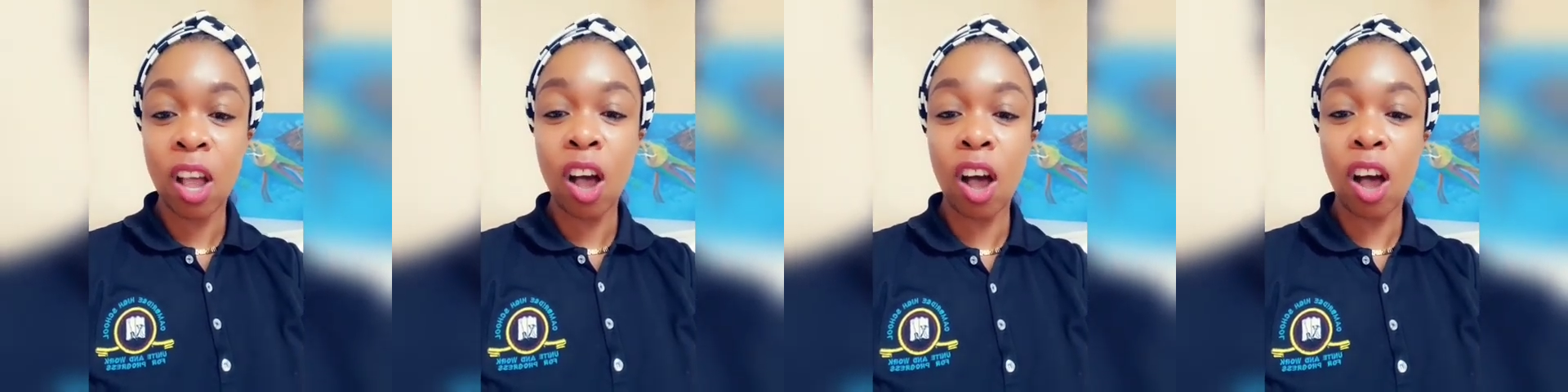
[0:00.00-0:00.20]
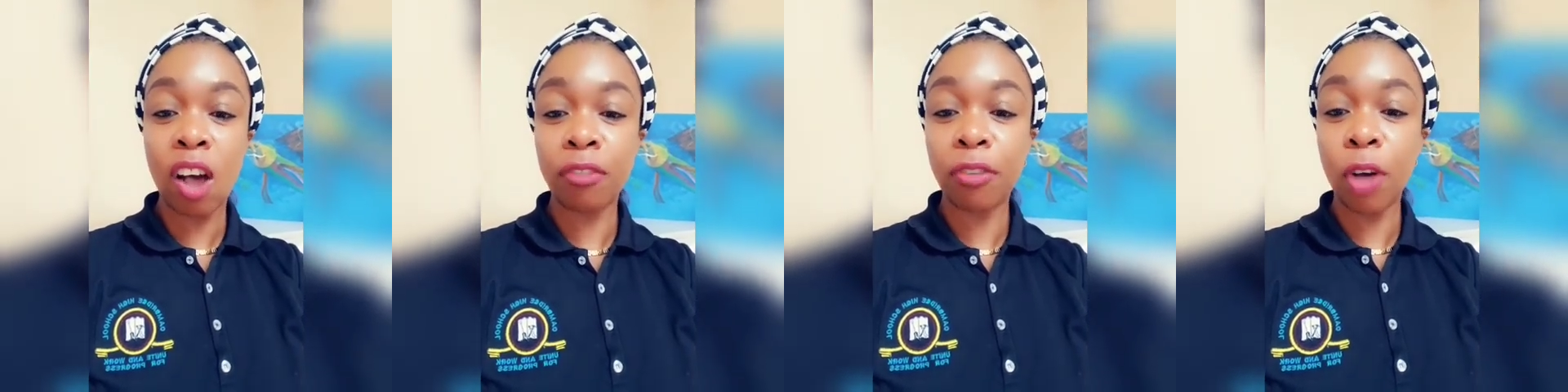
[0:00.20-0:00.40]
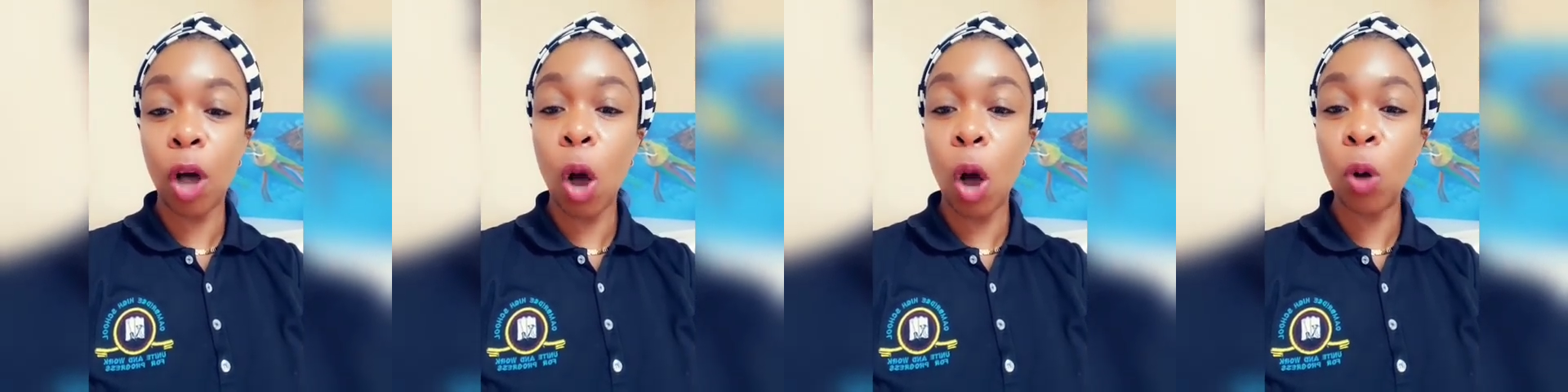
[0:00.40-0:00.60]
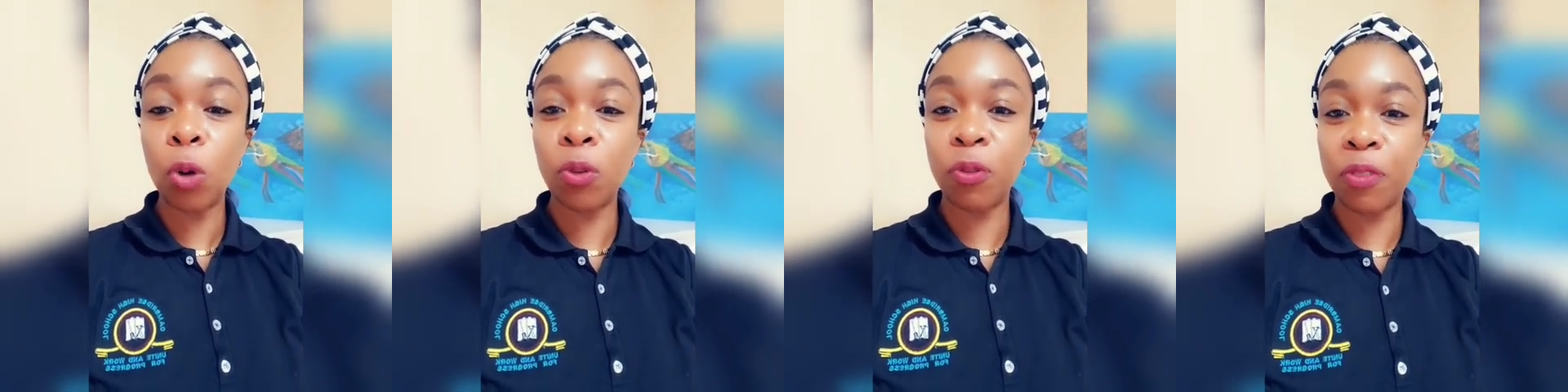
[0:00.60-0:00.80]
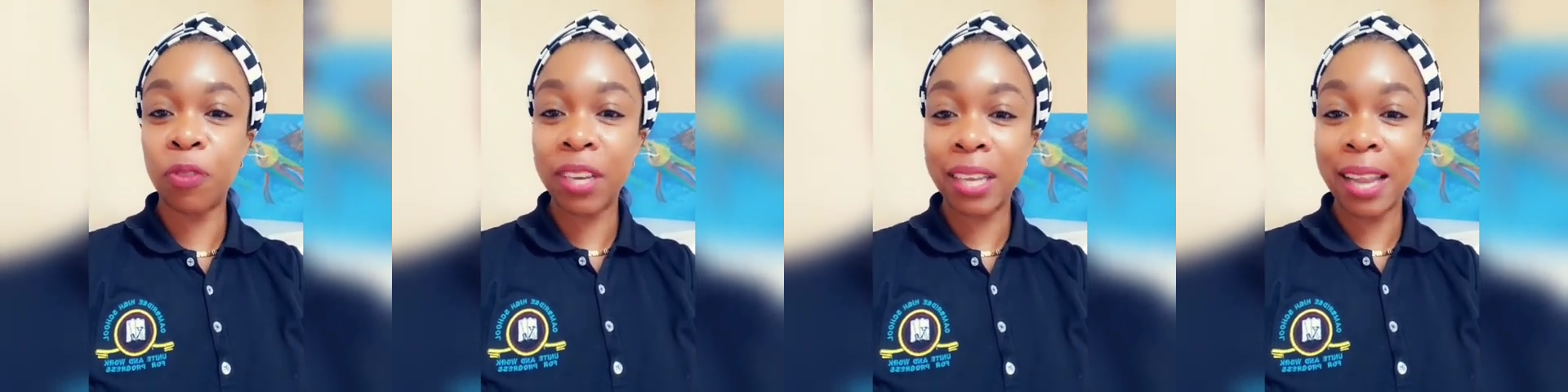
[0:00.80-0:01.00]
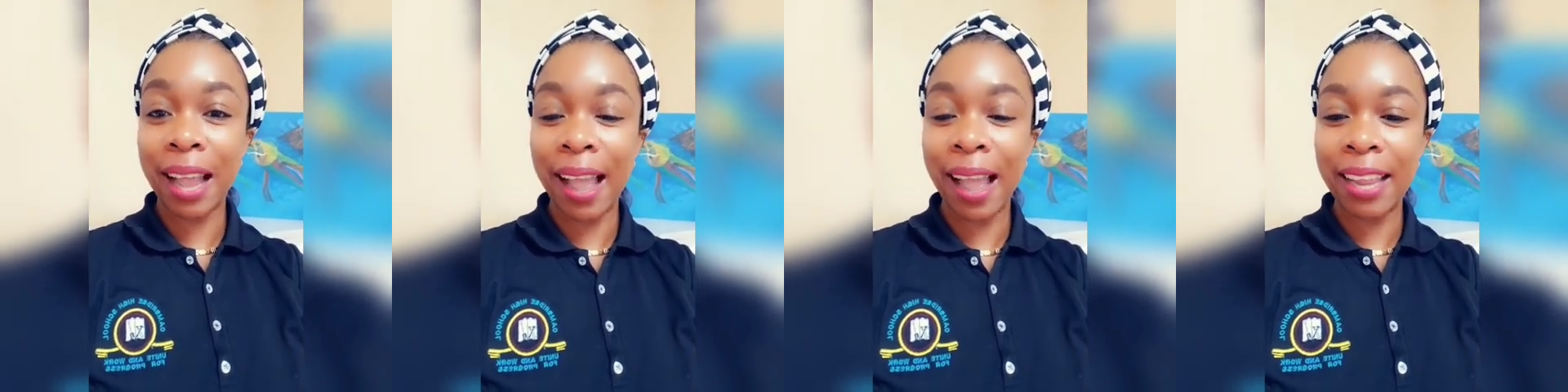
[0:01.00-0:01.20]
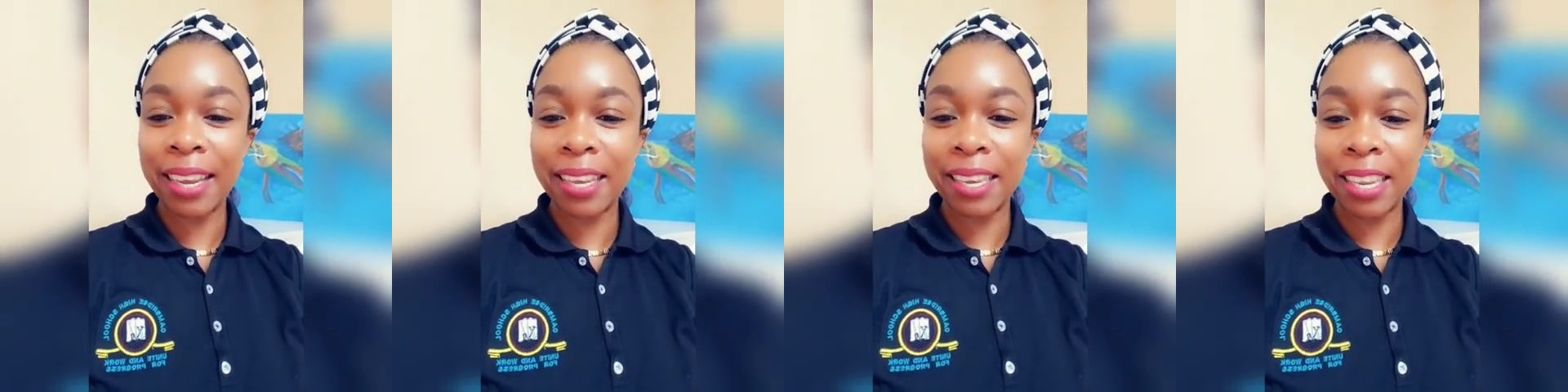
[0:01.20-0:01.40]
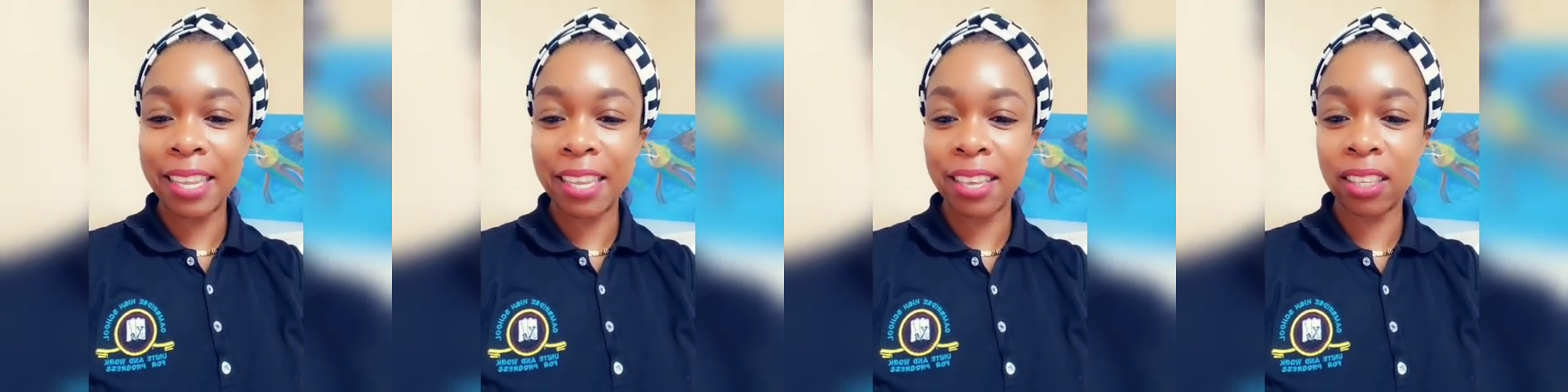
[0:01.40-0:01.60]
of outfit
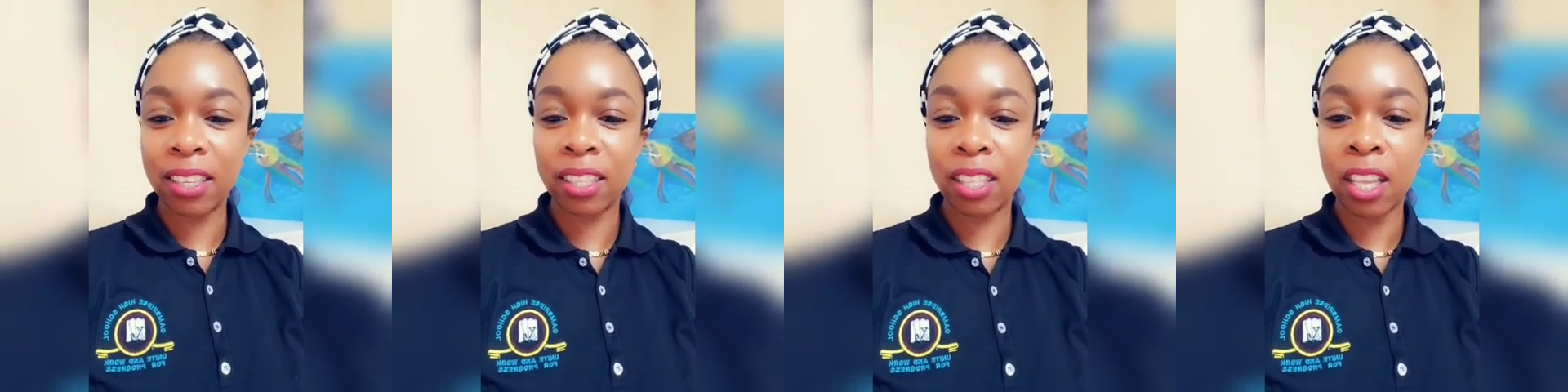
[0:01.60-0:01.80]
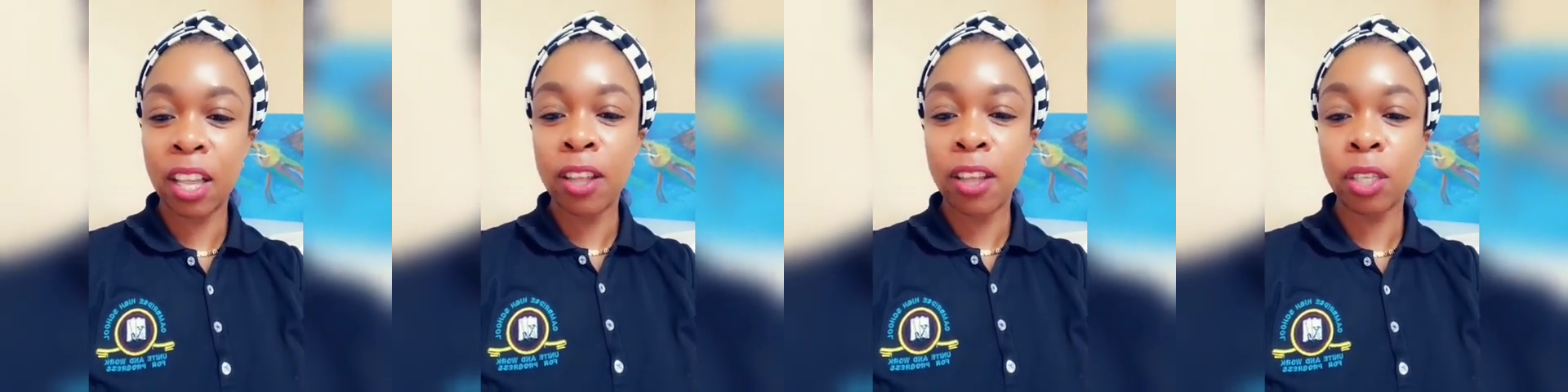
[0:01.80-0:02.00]
ideas